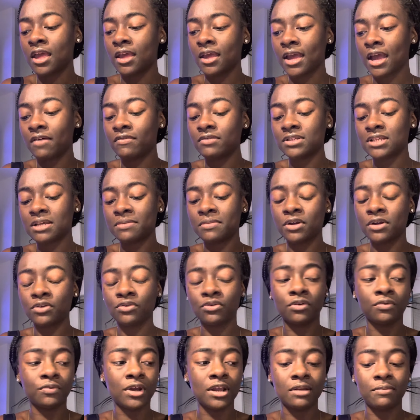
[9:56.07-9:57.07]
Every time I do
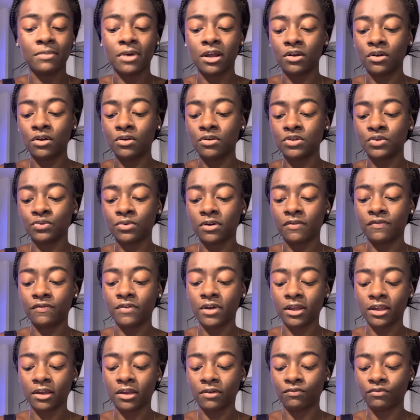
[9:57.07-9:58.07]
a reading, my nose want to
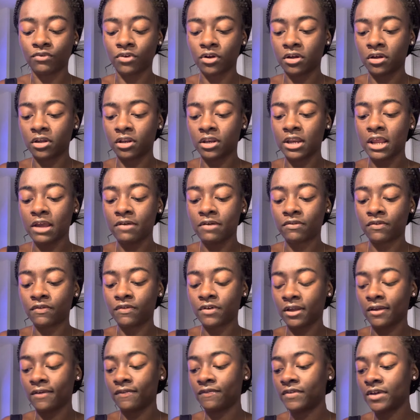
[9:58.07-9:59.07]
fucking run. Never
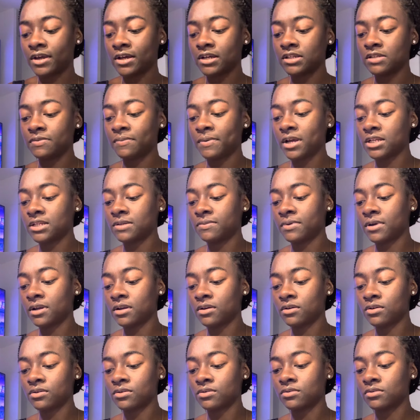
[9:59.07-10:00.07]
fucking fails. Page of
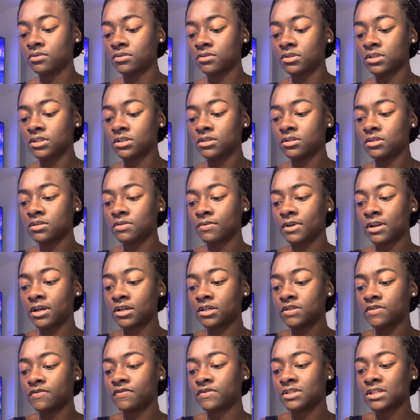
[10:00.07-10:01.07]
Pentacles. What
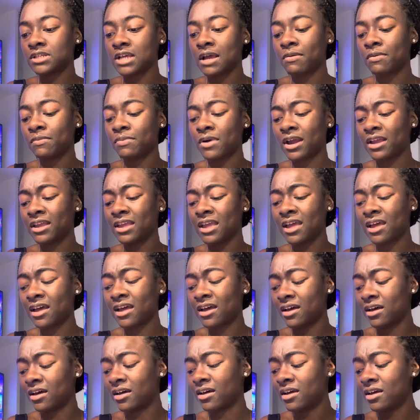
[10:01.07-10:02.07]
else? For time apart?
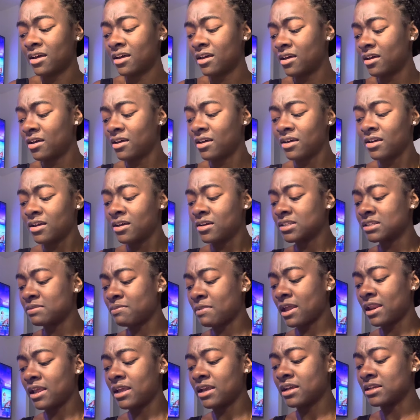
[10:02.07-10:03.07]
Yeah.
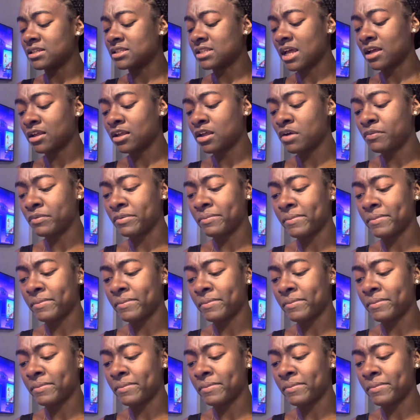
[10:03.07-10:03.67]
Somebody is not good with